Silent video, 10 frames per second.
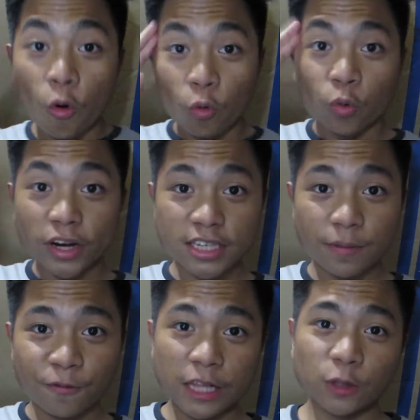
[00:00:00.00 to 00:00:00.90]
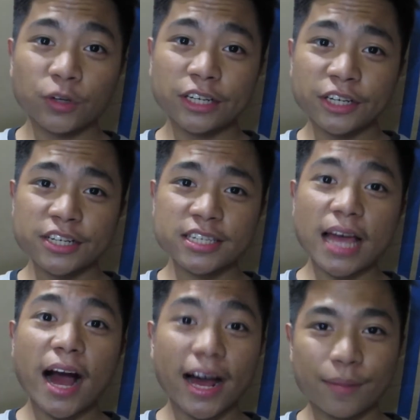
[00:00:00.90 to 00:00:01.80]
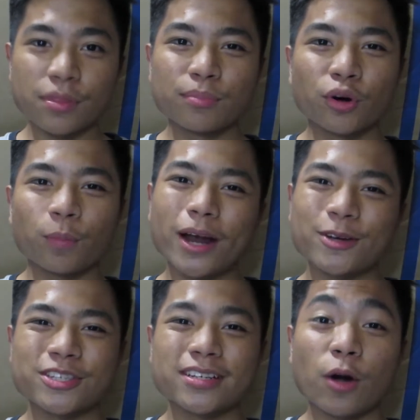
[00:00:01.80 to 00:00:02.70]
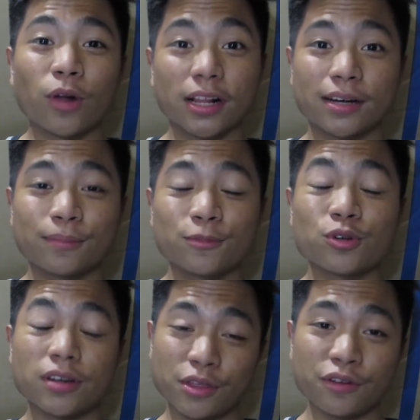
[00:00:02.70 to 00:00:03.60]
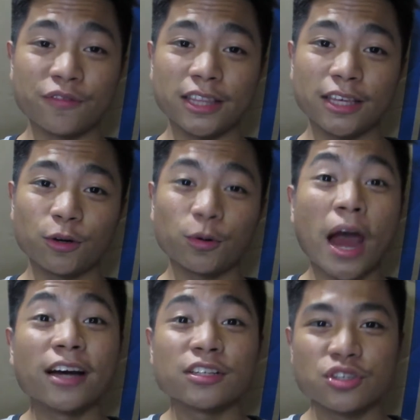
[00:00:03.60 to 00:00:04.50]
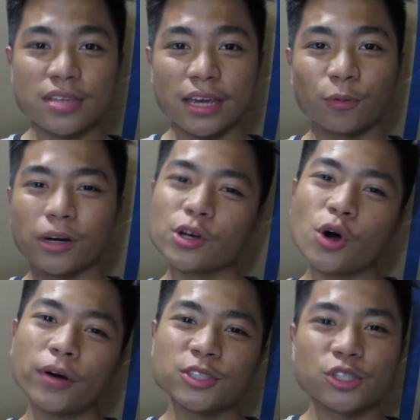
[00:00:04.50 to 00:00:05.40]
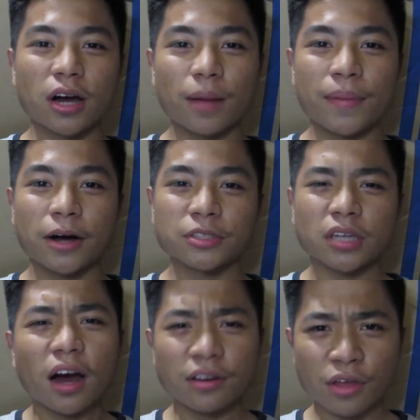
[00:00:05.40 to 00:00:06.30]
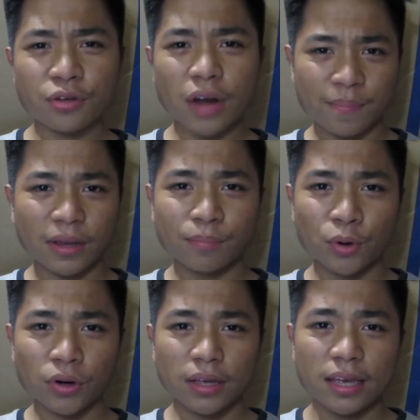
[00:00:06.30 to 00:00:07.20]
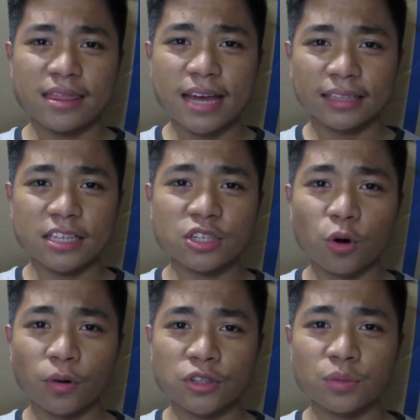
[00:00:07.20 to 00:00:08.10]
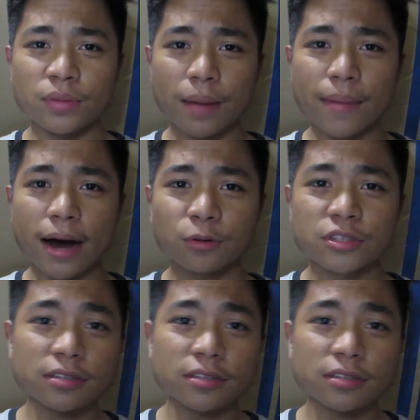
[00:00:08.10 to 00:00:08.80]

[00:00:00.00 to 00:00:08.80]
What is up, fellow readers? I am the book browser. Welcome to another video. Today we're going to talk about another epic book, and that is going to be about